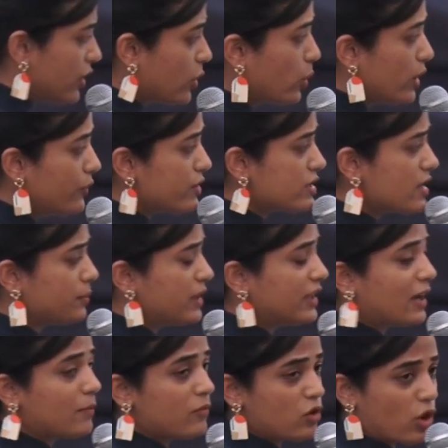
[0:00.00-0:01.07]
you're going for something
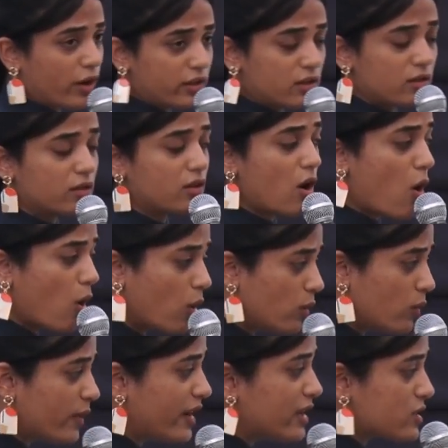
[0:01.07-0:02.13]
embroidered,
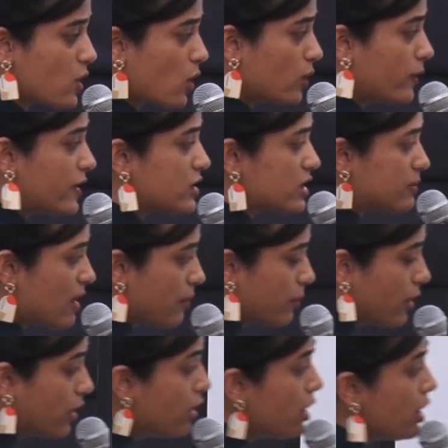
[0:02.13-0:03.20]
always remember